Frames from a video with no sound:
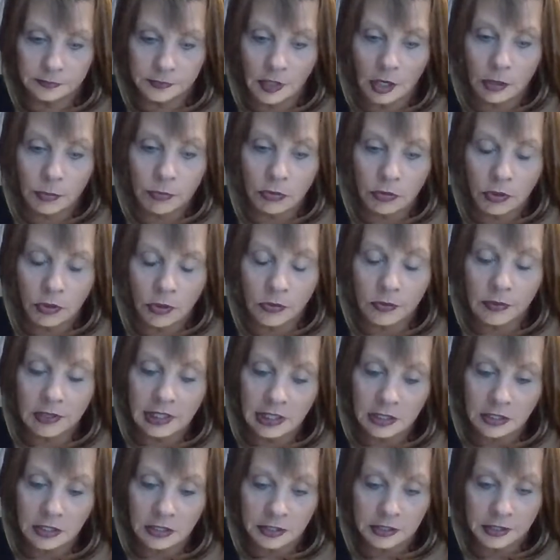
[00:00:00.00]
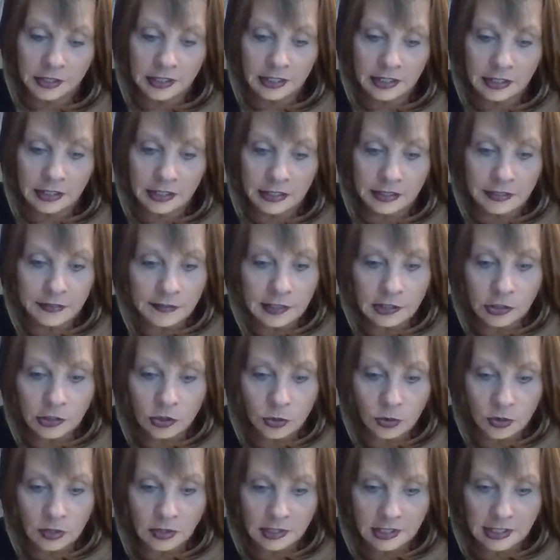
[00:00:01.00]
A broken-hearted
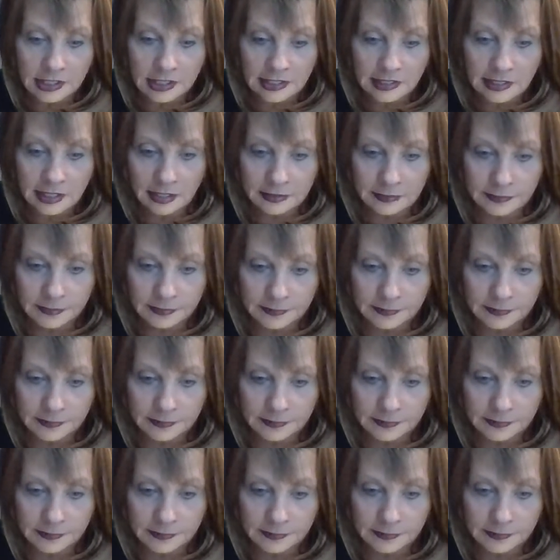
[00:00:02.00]
individual, they said,